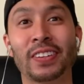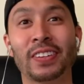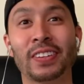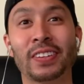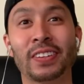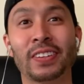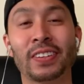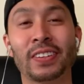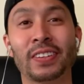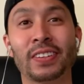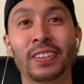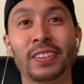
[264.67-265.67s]

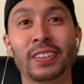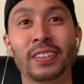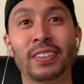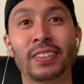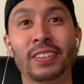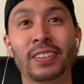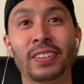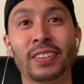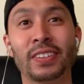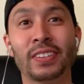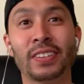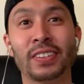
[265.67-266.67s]

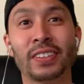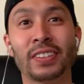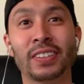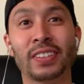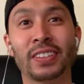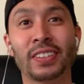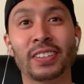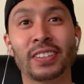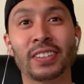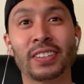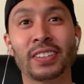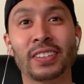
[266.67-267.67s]

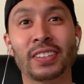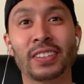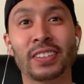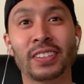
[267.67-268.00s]
The person shown says nothing.